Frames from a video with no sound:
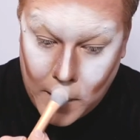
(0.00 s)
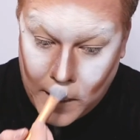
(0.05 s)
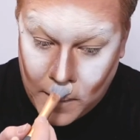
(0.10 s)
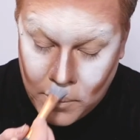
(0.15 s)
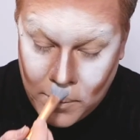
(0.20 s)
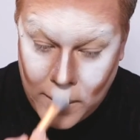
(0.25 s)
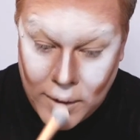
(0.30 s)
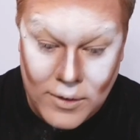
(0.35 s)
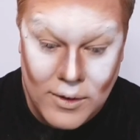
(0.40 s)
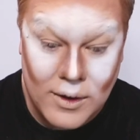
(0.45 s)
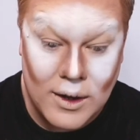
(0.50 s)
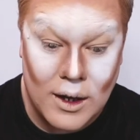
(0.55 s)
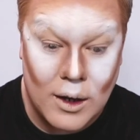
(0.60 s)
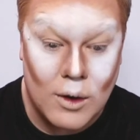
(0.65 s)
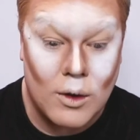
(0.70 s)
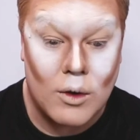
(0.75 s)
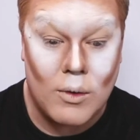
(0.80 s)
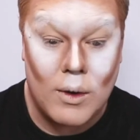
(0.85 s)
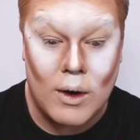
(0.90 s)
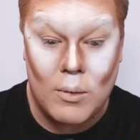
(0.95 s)
Basically,
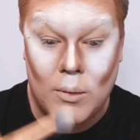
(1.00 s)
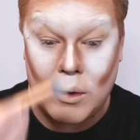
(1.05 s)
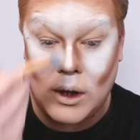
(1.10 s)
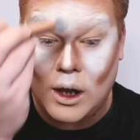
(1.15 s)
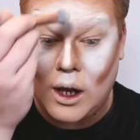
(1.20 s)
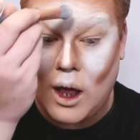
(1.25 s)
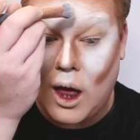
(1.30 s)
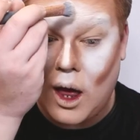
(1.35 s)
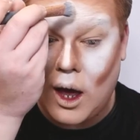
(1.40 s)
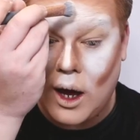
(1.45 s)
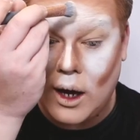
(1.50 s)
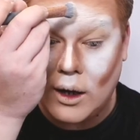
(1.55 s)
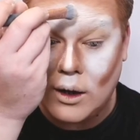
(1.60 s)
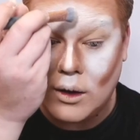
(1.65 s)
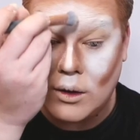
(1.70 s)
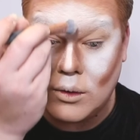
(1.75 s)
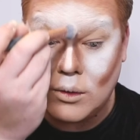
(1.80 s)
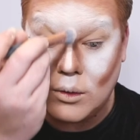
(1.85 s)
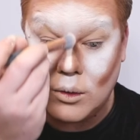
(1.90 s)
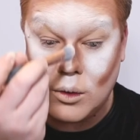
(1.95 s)
you're going to end up with a line
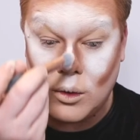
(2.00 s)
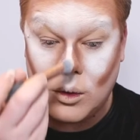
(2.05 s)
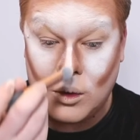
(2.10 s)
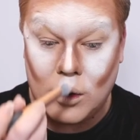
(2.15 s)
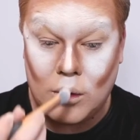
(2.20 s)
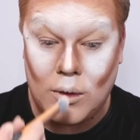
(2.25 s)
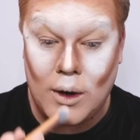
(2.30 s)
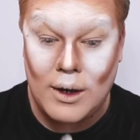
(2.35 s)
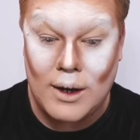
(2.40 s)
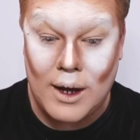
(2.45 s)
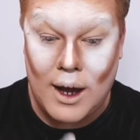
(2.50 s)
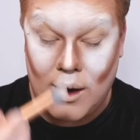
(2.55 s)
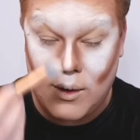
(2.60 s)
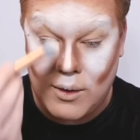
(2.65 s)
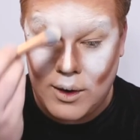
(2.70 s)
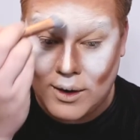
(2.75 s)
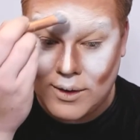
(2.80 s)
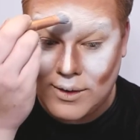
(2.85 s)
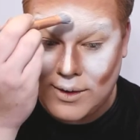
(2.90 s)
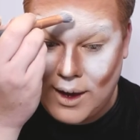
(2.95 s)
all the way down,
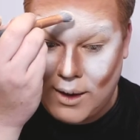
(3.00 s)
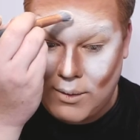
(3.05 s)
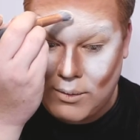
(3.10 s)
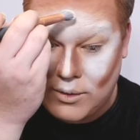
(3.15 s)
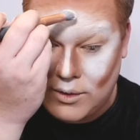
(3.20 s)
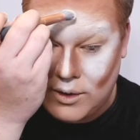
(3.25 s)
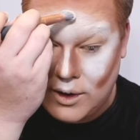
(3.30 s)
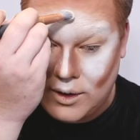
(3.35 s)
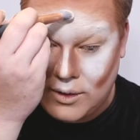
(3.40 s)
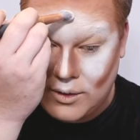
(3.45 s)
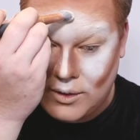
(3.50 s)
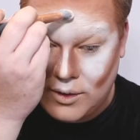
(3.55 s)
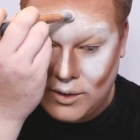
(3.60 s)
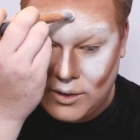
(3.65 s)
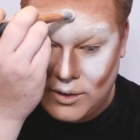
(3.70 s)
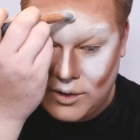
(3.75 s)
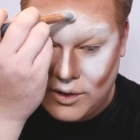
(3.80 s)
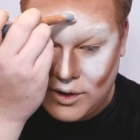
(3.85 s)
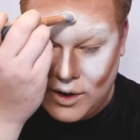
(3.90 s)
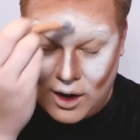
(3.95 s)
except it
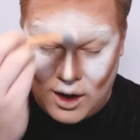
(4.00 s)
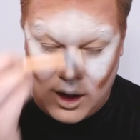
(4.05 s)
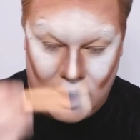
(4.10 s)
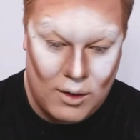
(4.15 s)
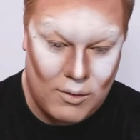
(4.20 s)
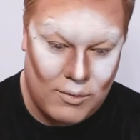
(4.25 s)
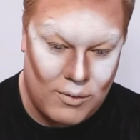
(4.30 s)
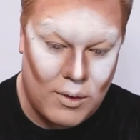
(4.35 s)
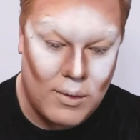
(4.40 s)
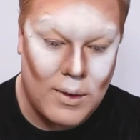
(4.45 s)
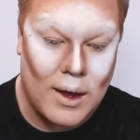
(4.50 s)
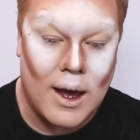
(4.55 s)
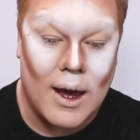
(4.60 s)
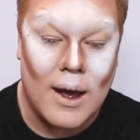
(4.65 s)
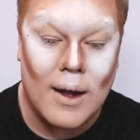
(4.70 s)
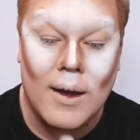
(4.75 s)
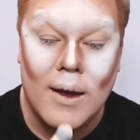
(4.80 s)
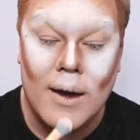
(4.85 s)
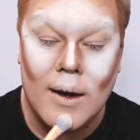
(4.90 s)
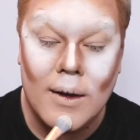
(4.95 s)
doesn't start from the
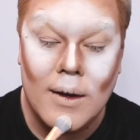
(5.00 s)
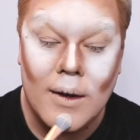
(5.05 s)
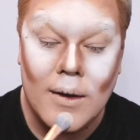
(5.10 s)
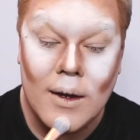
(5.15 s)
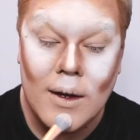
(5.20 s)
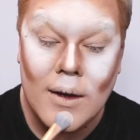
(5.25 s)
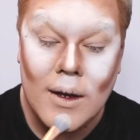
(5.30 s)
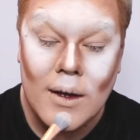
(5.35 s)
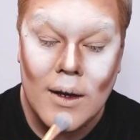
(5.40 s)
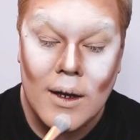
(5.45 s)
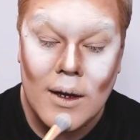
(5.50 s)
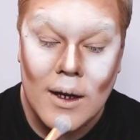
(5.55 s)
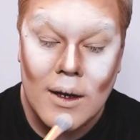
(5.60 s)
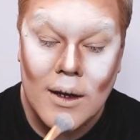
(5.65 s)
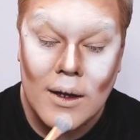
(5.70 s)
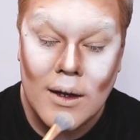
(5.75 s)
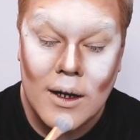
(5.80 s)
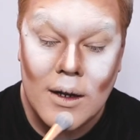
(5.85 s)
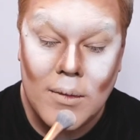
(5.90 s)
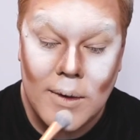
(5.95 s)
hairline.
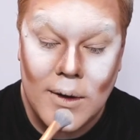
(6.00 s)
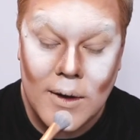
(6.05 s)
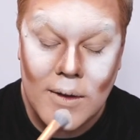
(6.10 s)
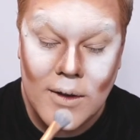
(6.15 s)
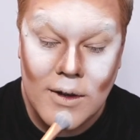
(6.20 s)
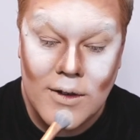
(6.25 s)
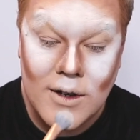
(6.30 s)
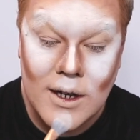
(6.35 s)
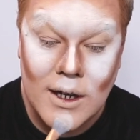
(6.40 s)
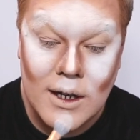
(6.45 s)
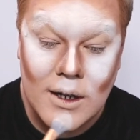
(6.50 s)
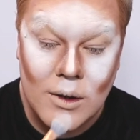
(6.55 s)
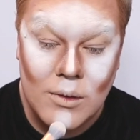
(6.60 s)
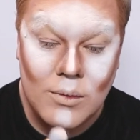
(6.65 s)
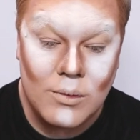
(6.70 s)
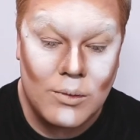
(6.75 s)
A little bit on the chin,